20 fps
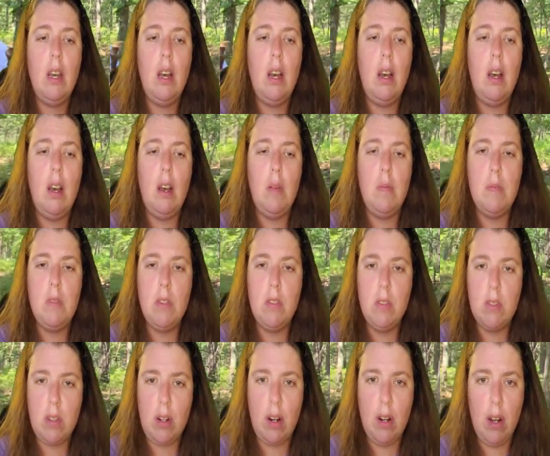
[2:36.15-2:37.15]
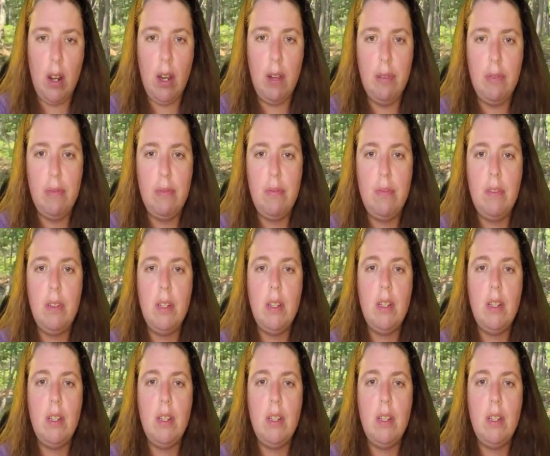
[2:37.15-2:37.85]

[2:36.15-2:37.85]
To start off,